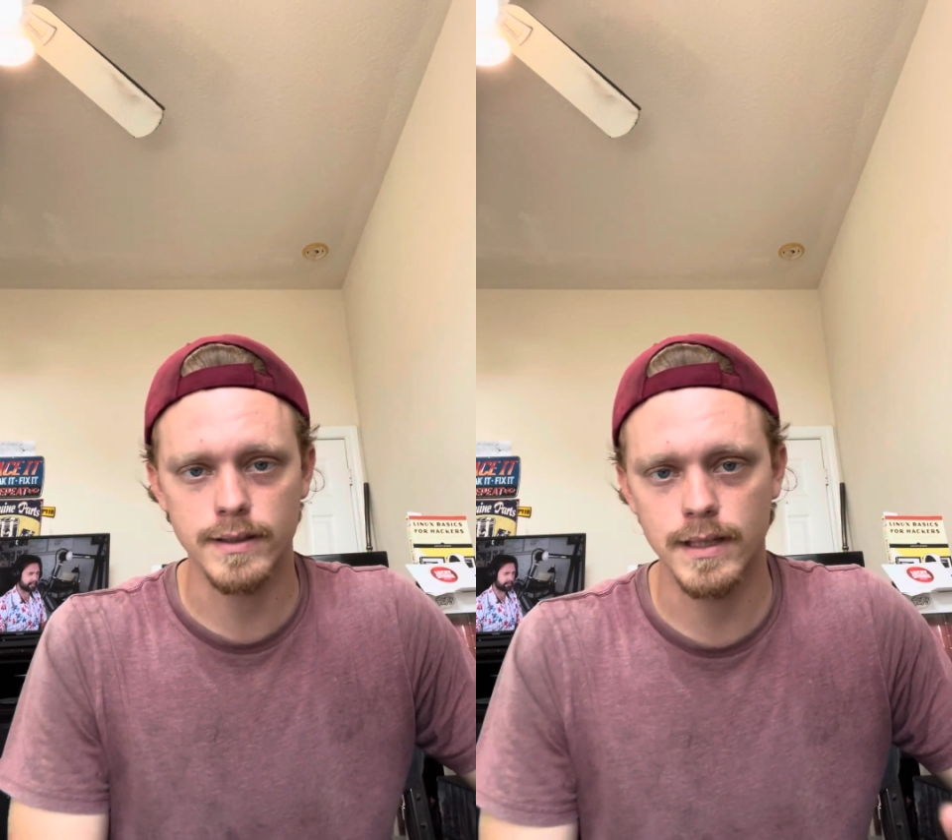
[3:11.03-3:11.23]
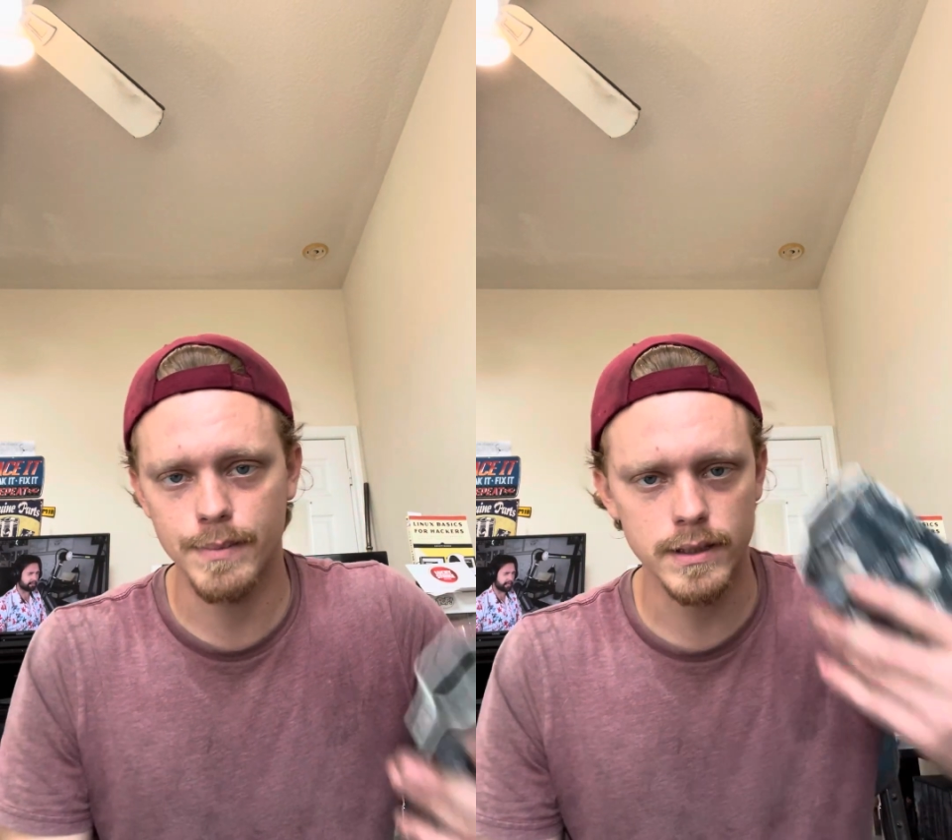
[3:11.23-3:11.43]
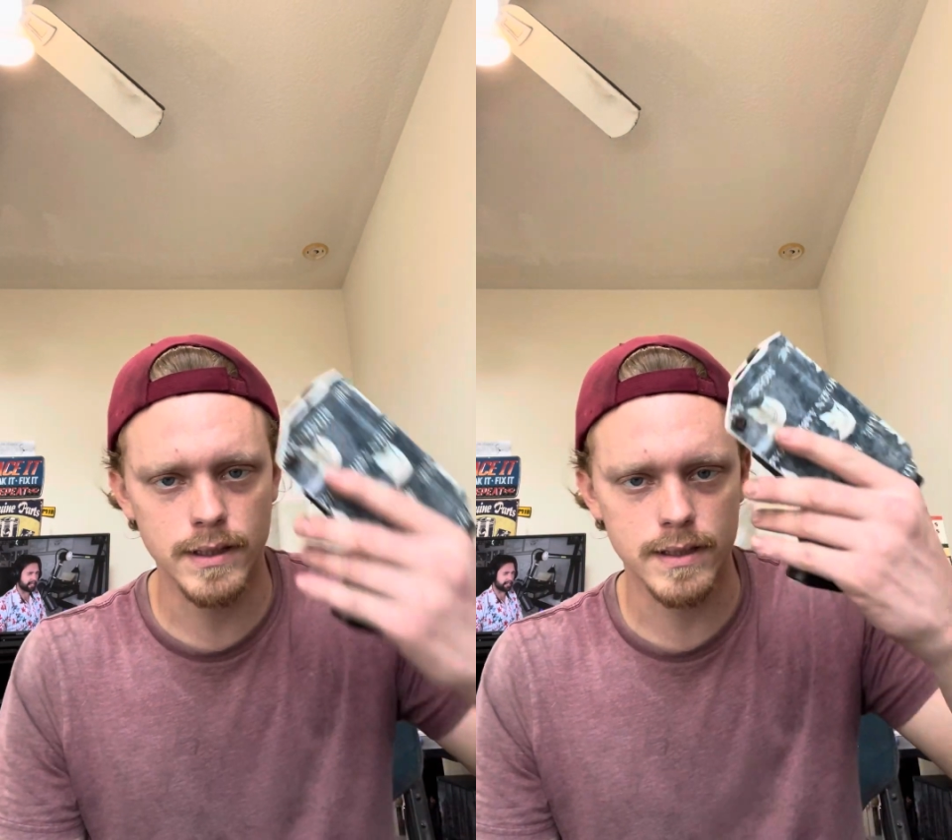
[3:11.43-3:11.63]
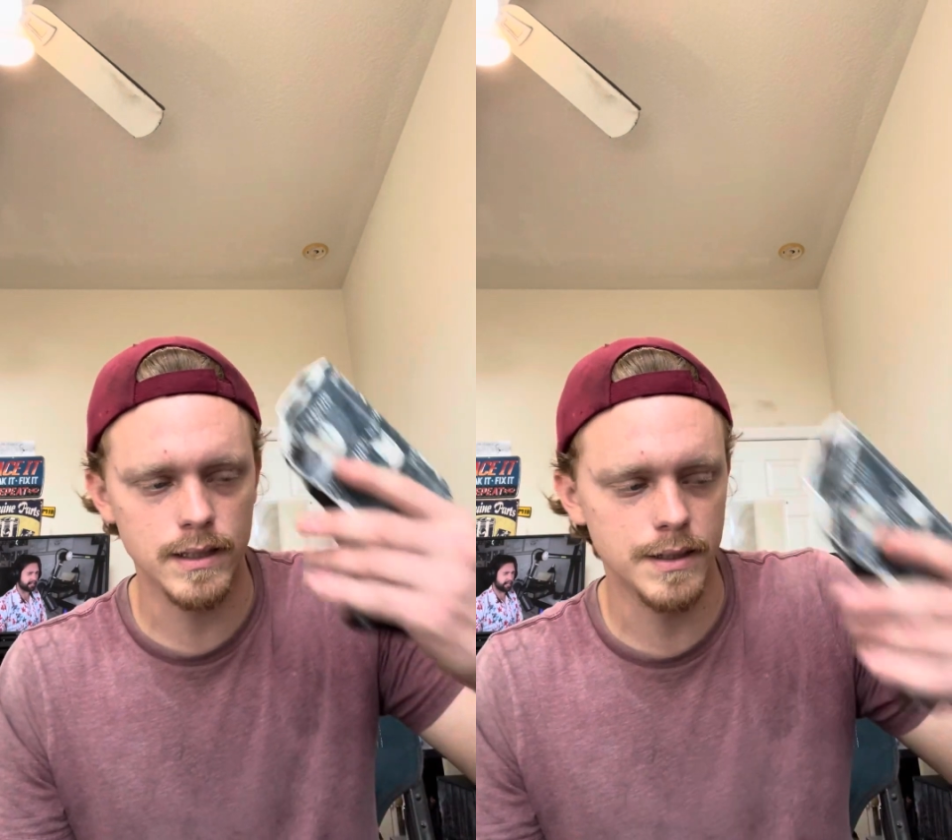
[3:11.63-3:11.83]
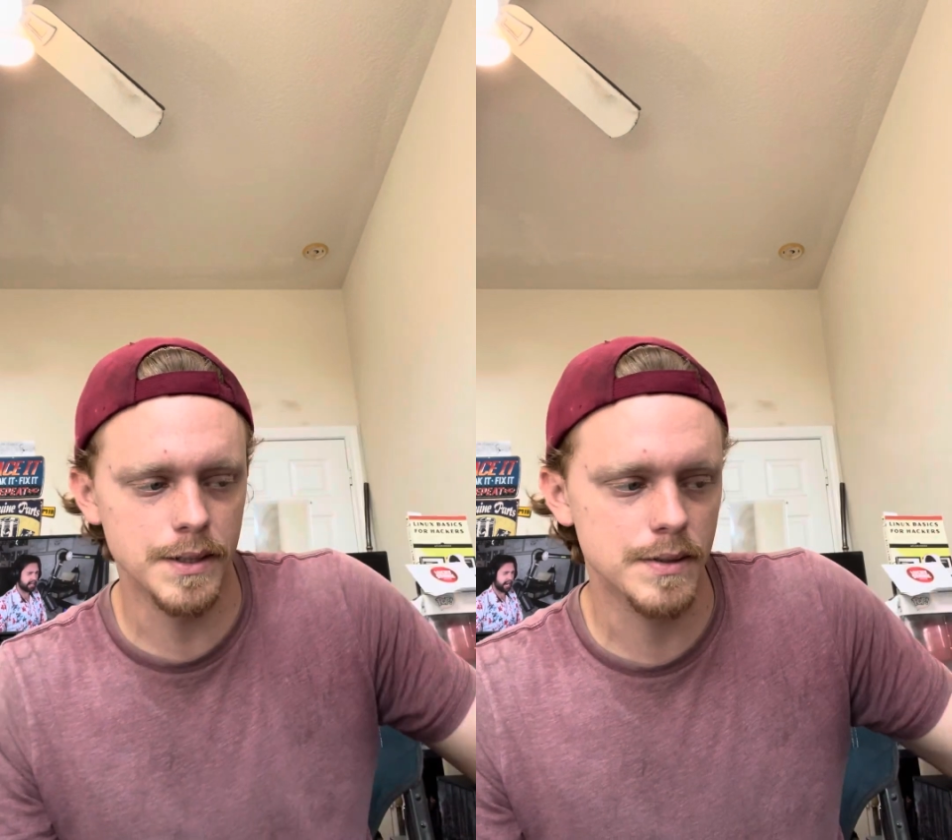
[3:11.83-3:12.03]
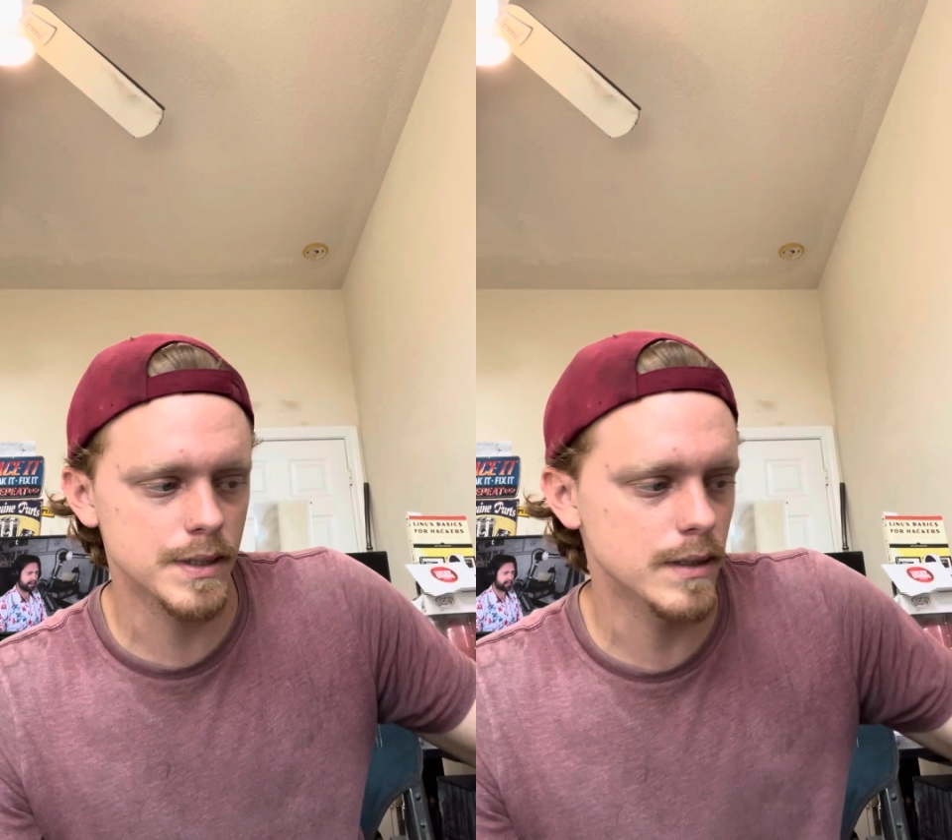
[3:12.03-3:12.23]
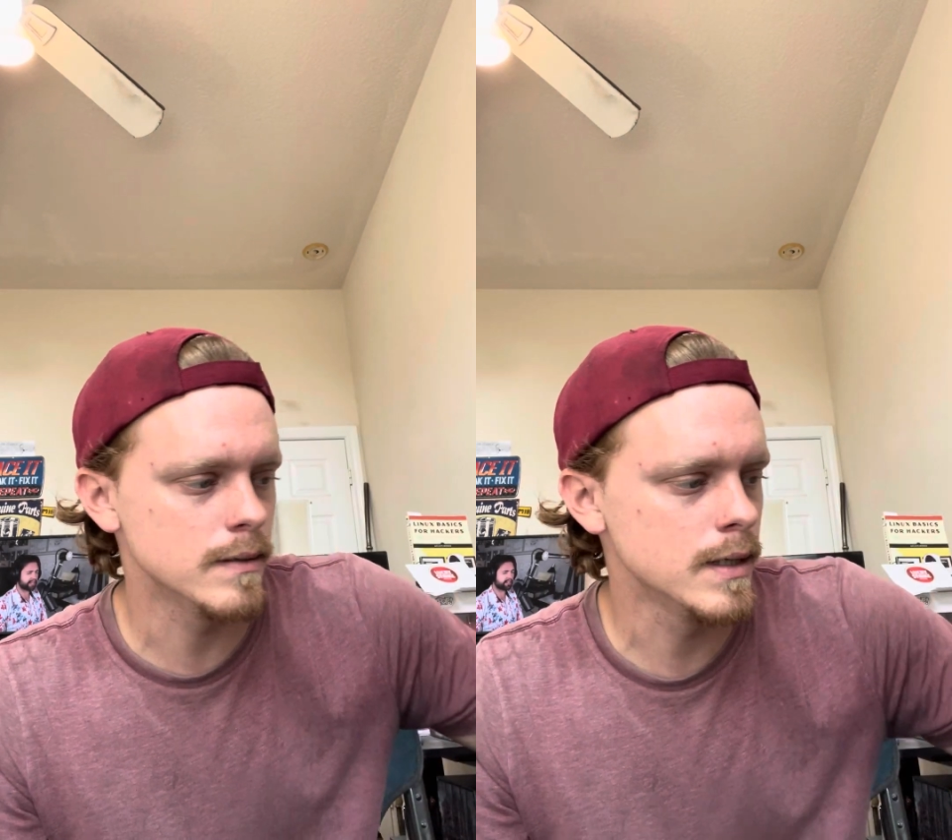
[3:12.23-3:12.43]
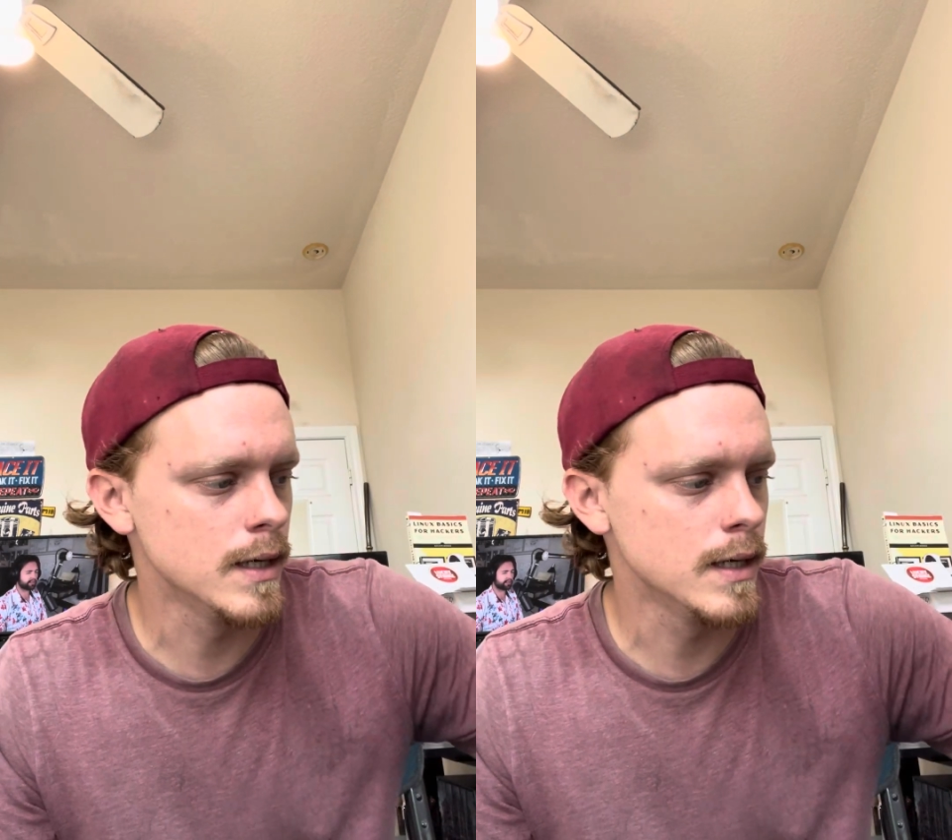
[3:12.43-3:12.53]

I bought this gun years ago.